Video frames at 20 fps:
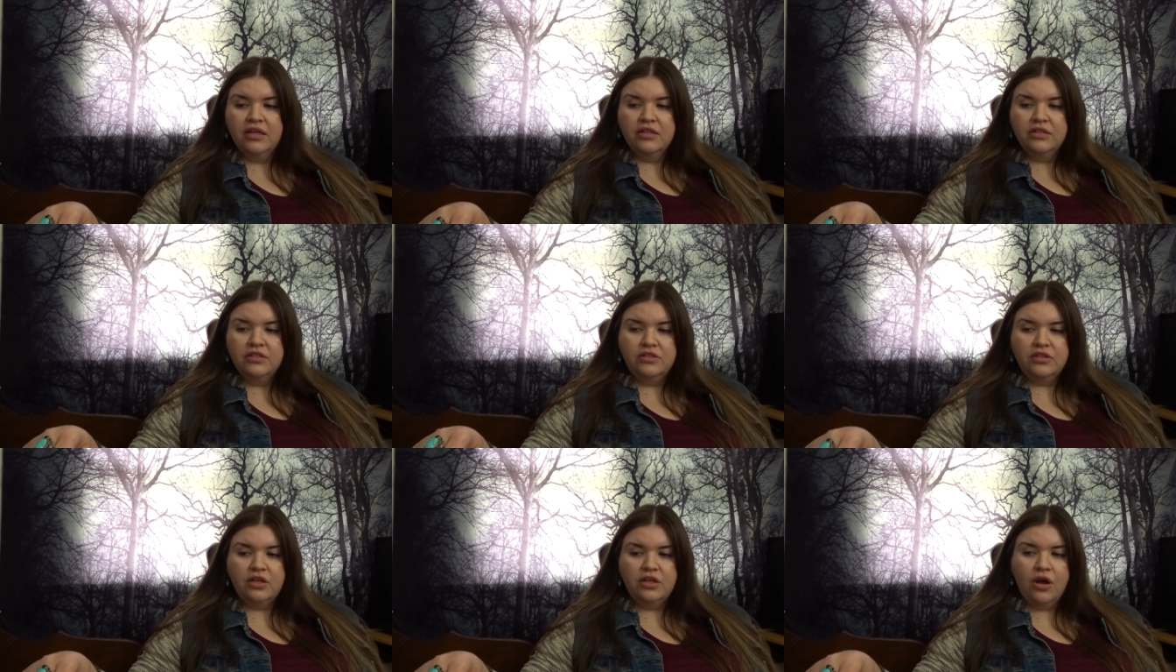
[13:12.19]

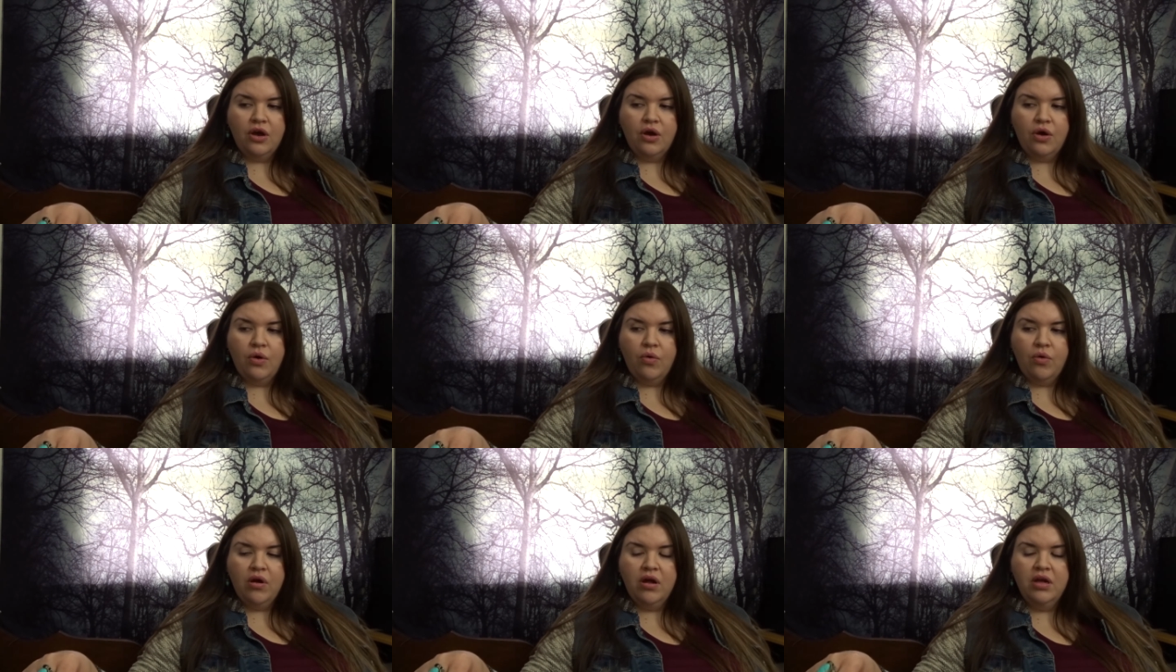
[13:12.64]

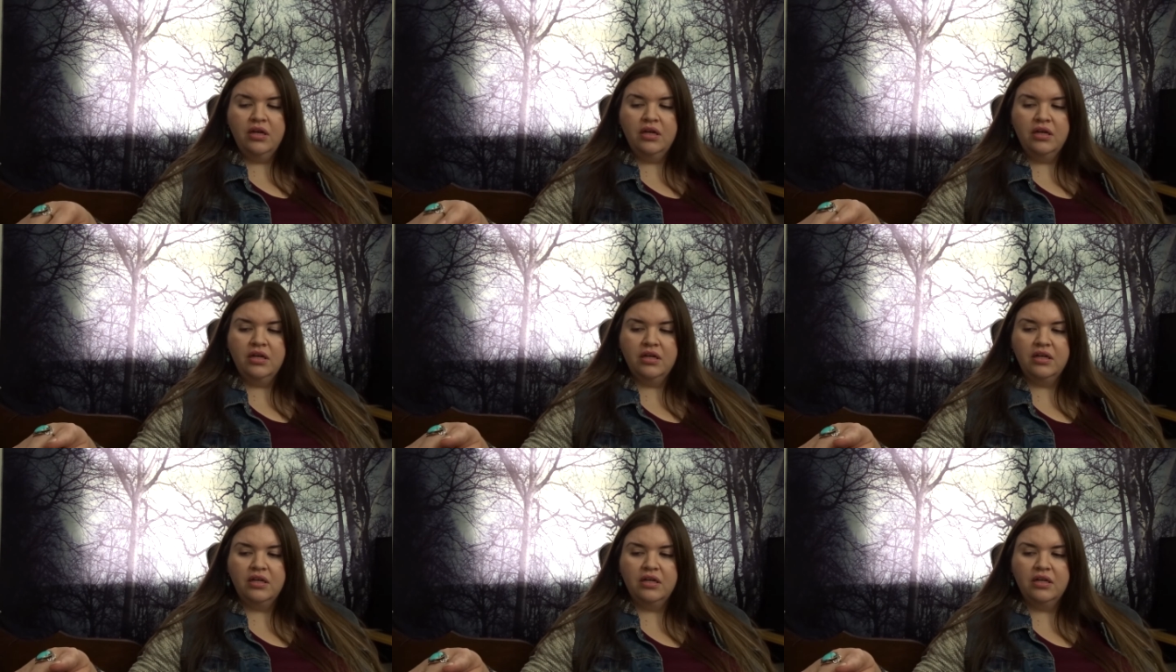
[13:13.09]
So,
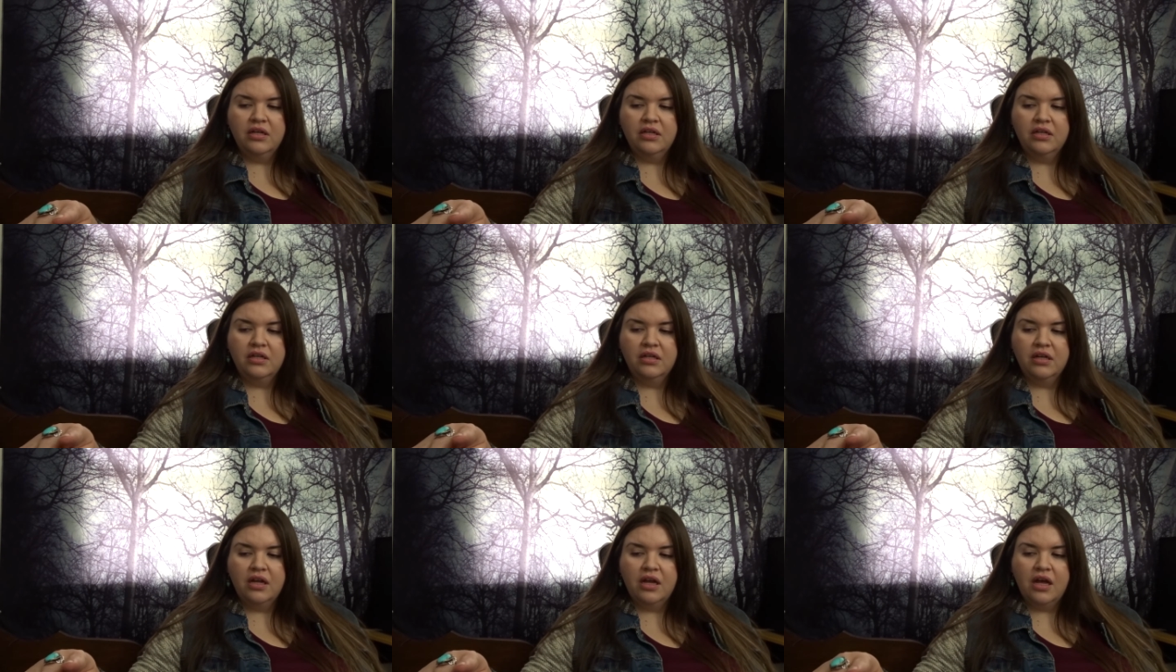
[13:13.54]

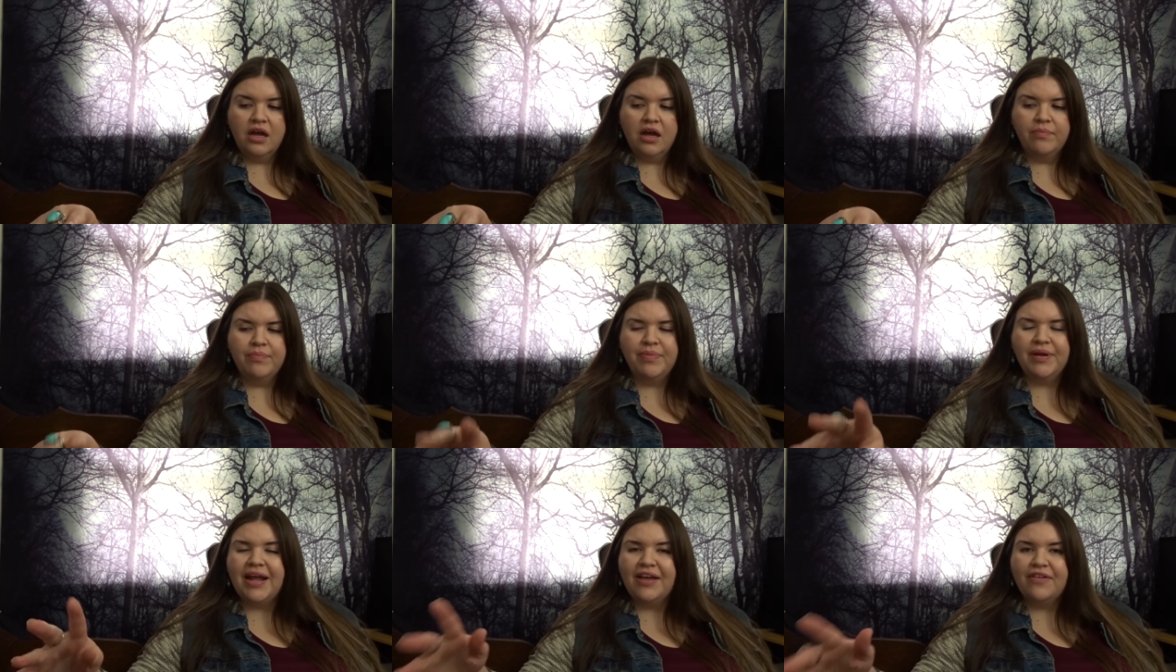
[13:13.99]

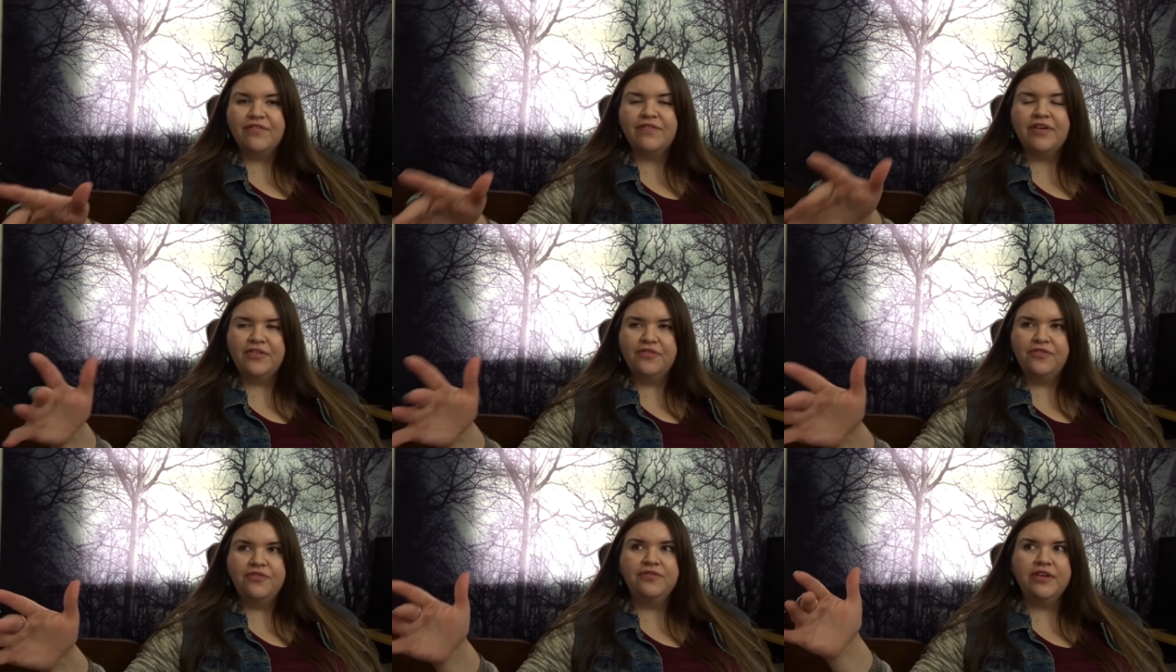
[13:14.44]
but
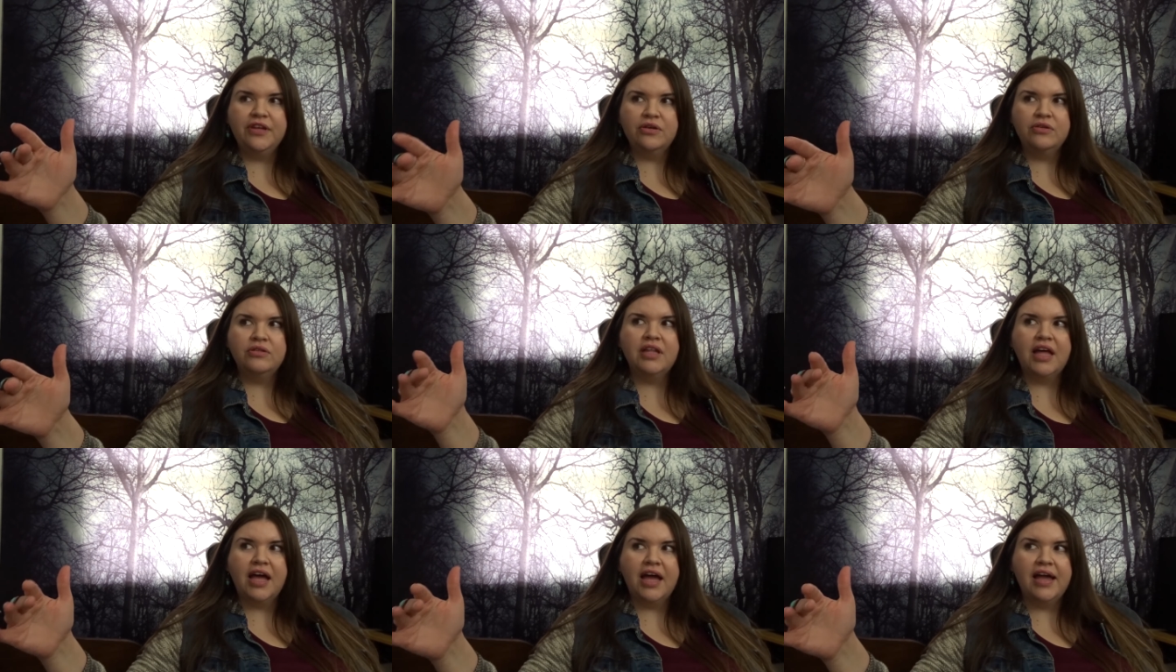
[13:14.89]
I
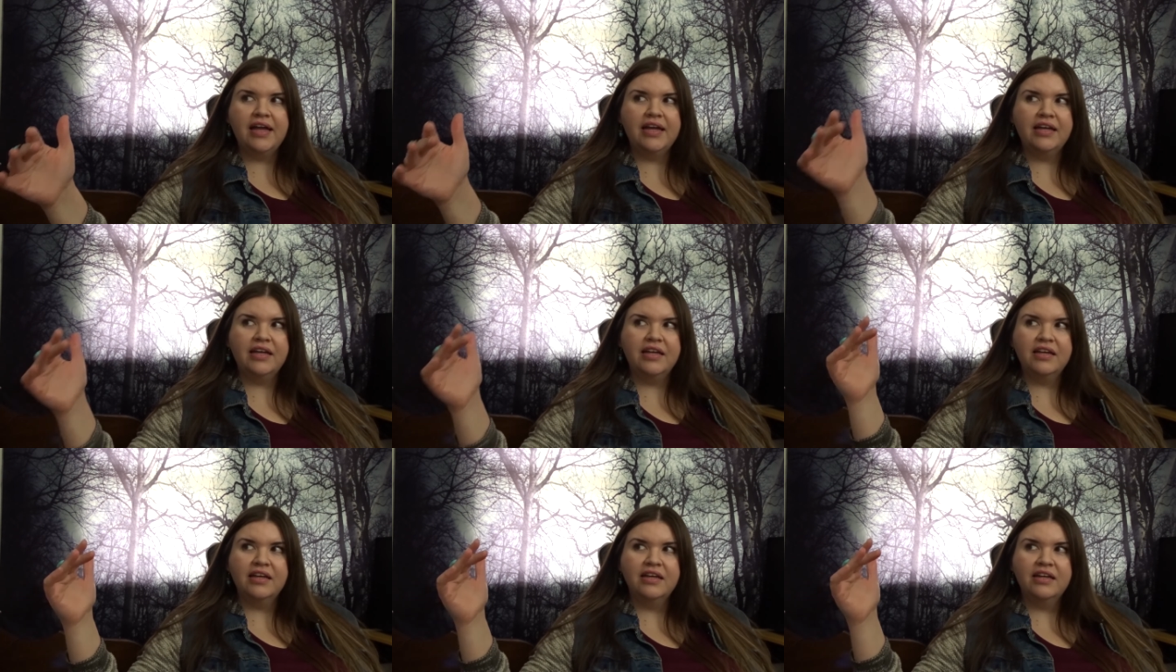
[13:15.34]
feel
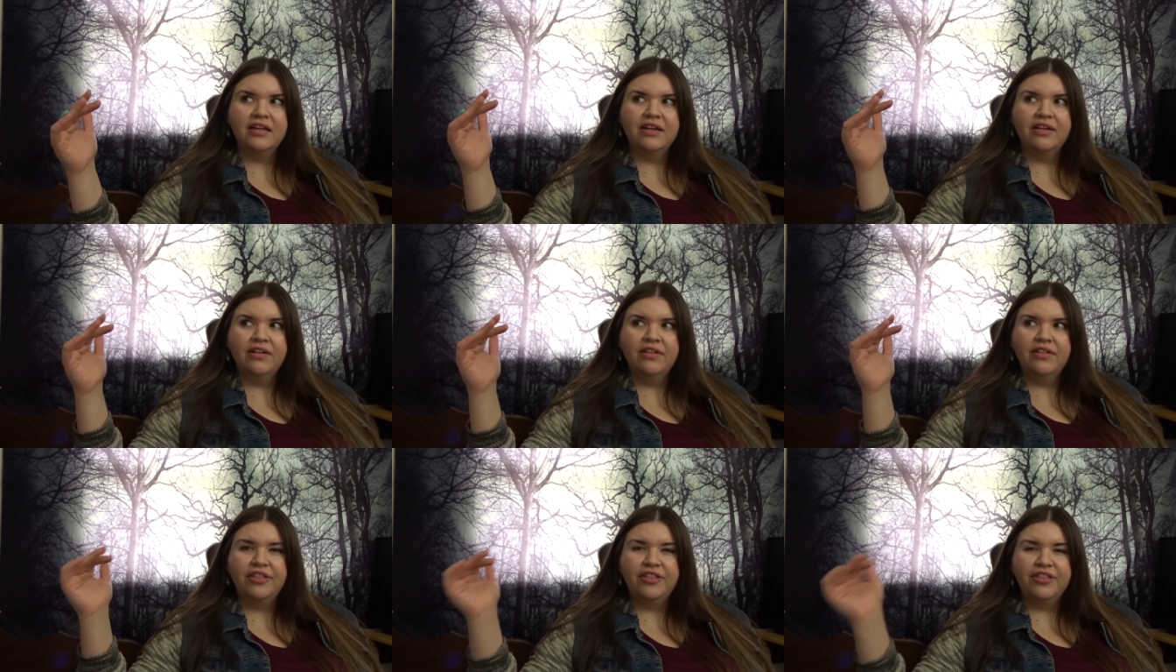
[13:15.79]
like
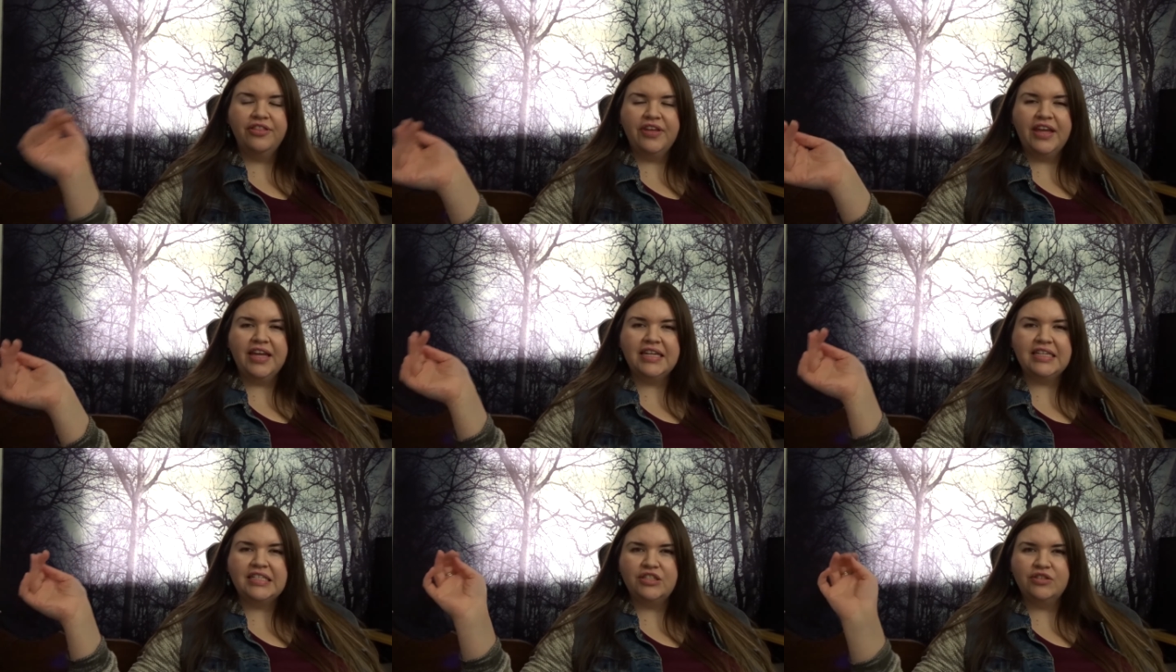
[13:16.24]

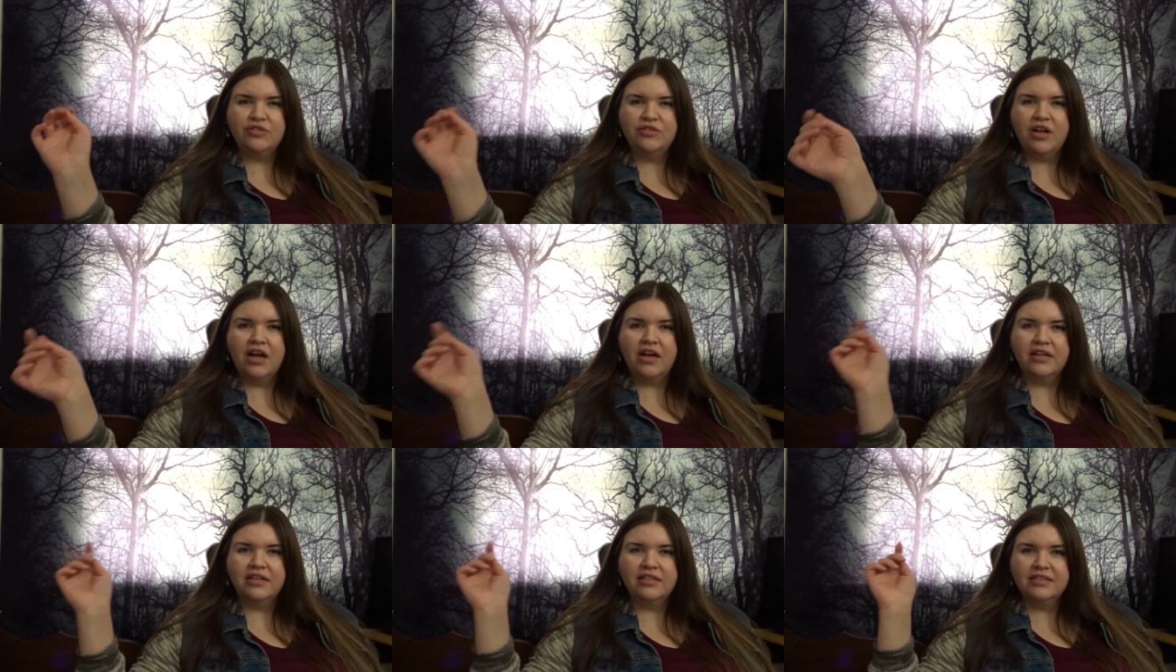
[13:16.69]
things are
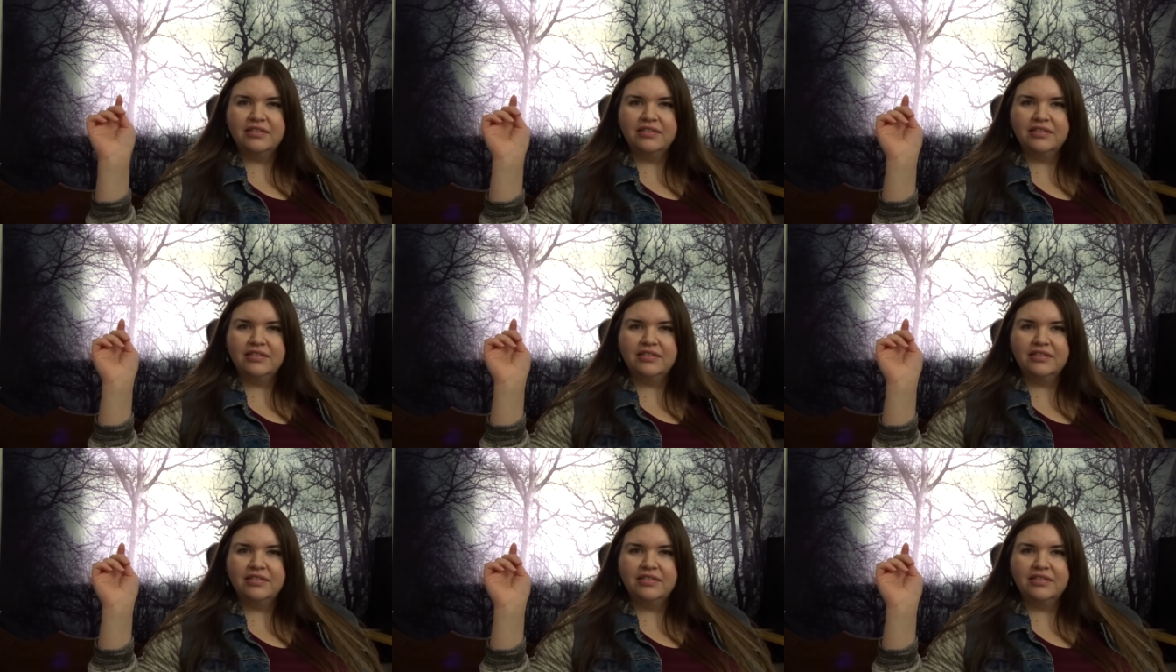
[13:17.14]
not